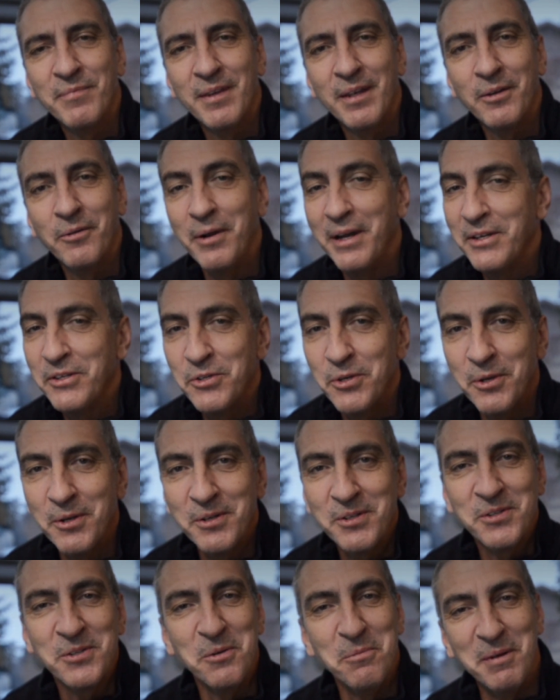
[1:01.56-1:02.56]
great
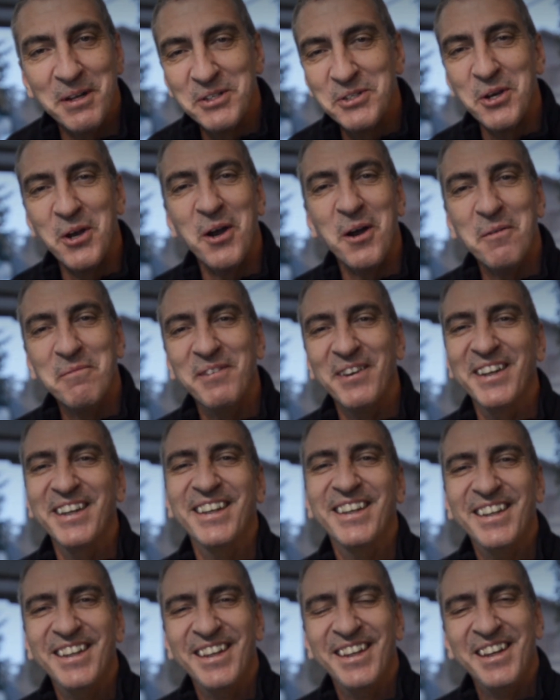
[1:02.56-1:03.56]
church through my job
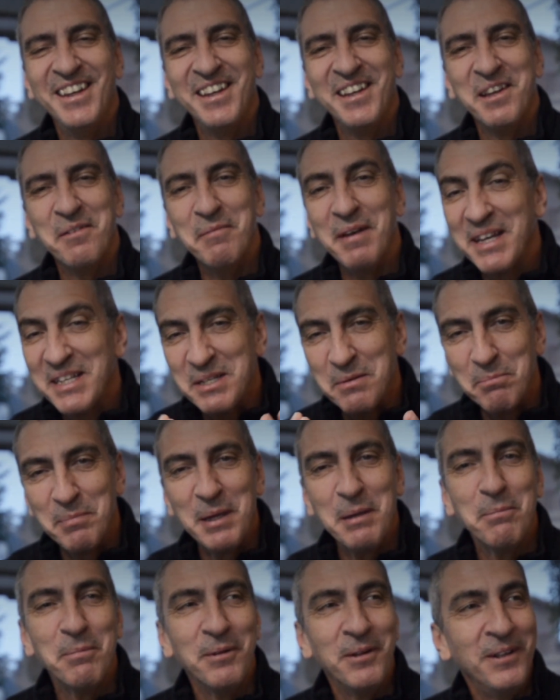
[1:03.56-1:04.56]
and amazing
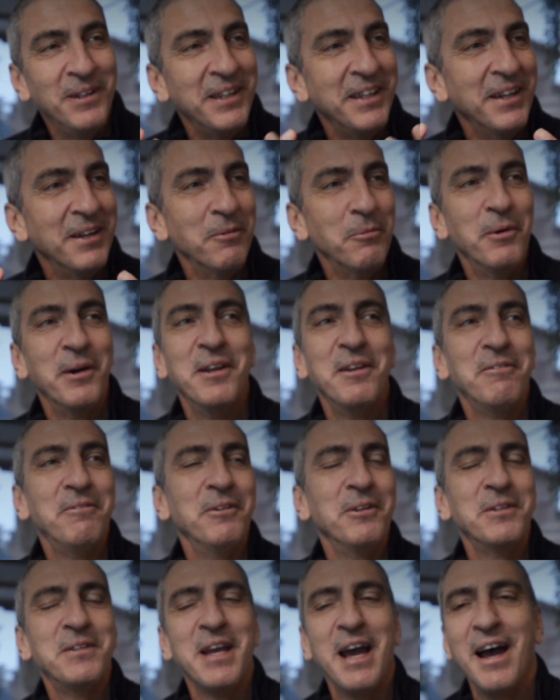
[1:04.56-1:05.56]
people in a
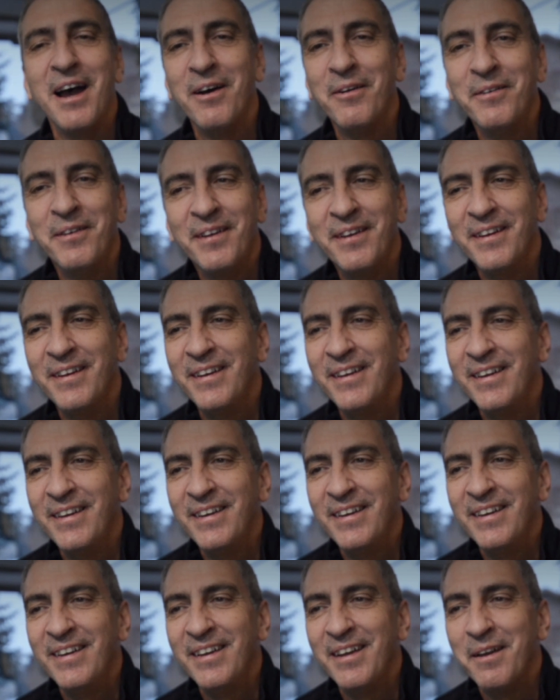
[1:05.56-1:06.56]
wonderful town.
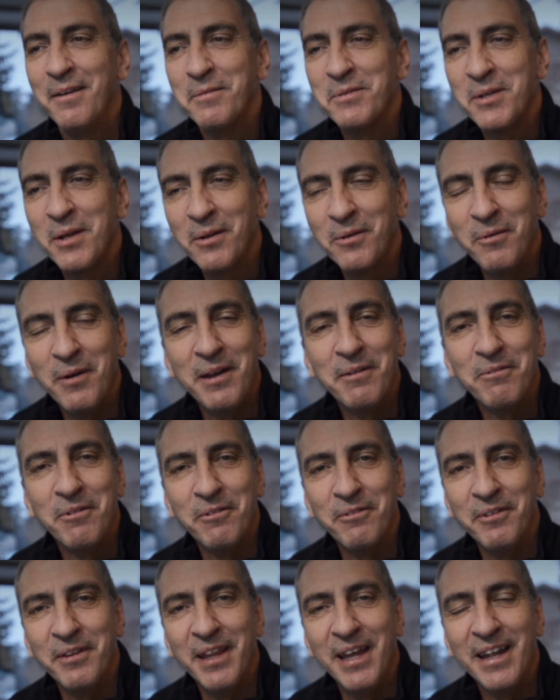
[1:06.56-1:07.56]
I'm so
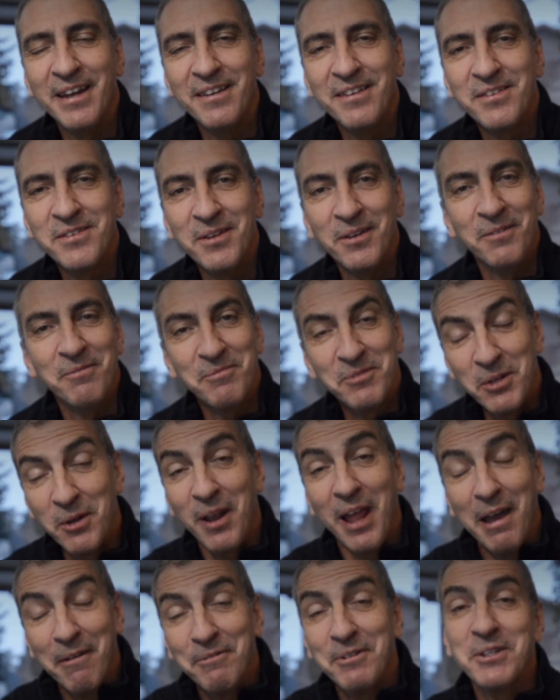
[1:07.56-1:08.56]
grateful for that. So
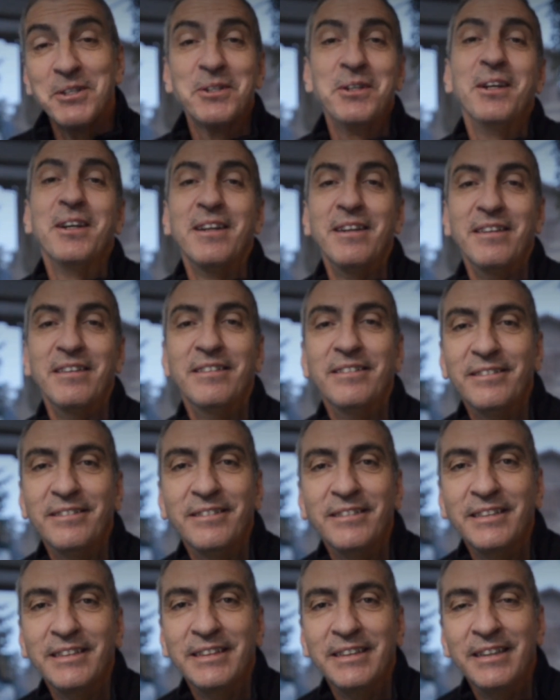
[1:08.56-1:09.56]
life is good.
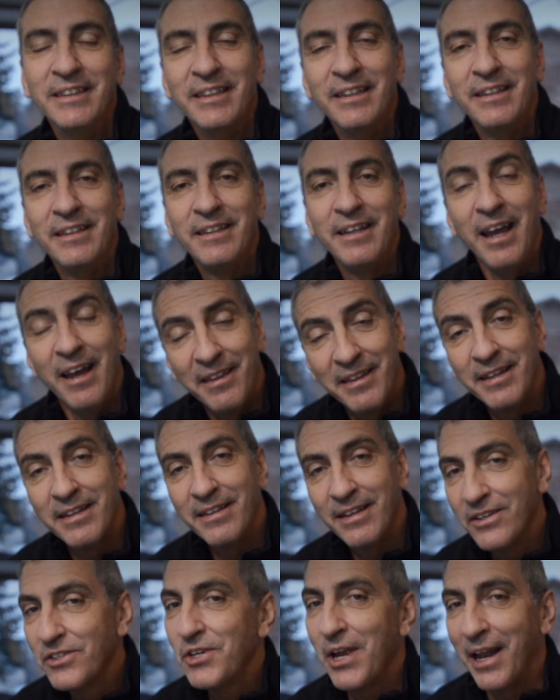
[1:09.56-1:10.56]
Yeah,
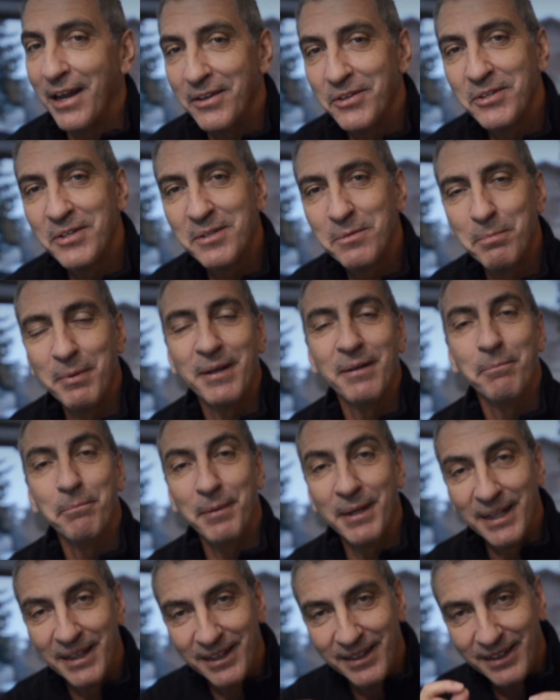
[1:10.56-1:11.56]
there are challenges, but
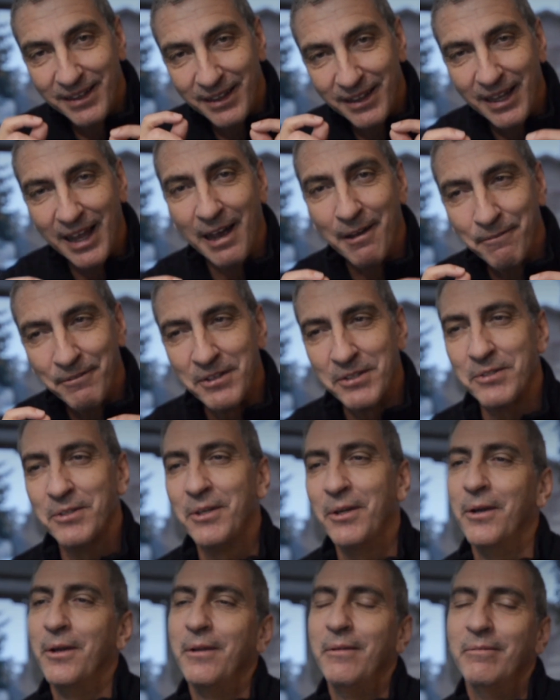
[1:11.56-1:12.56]
life is
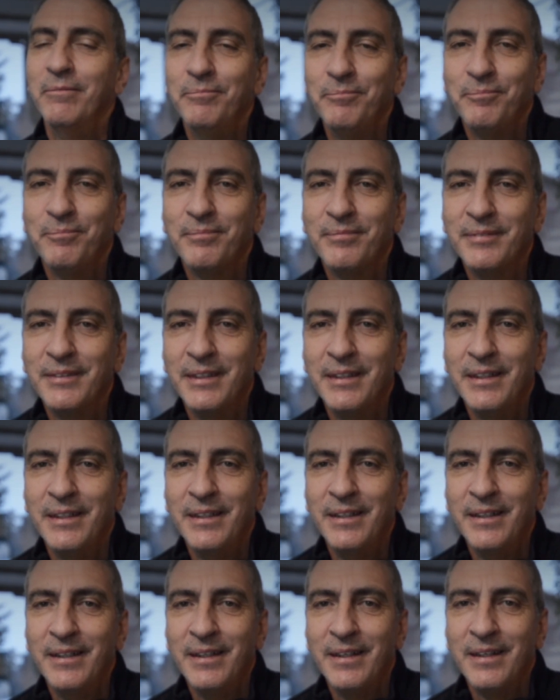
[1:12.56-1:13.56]
good.
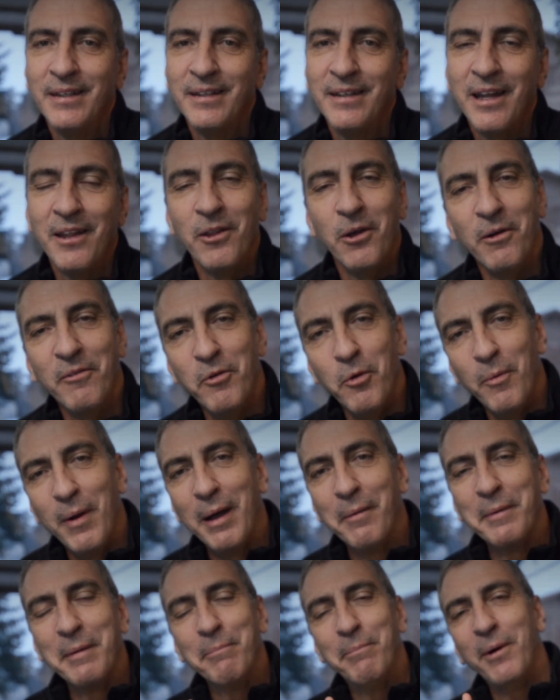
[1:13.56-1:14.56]
Now the
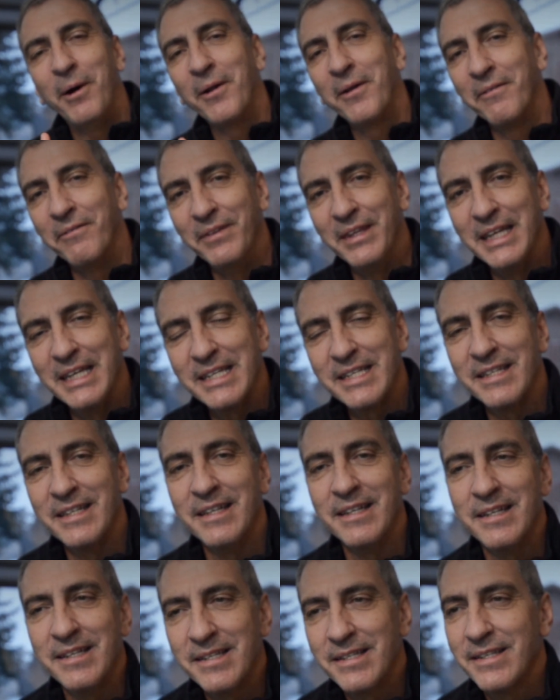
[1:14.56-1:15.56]
overwhelming part of this
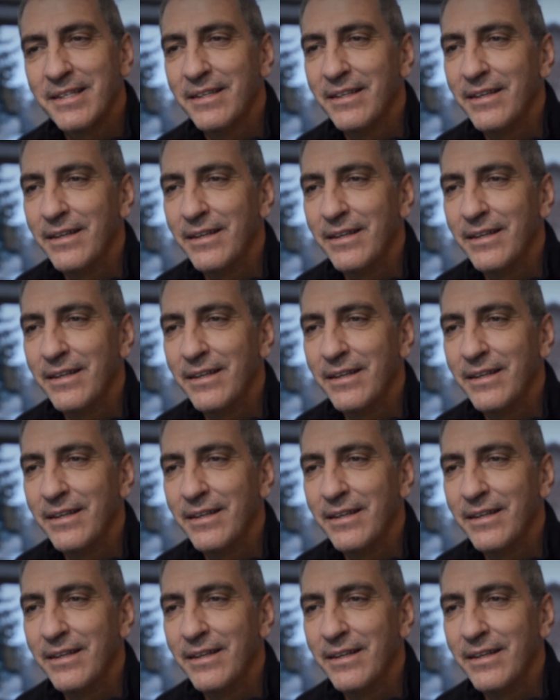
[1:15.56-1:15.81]
is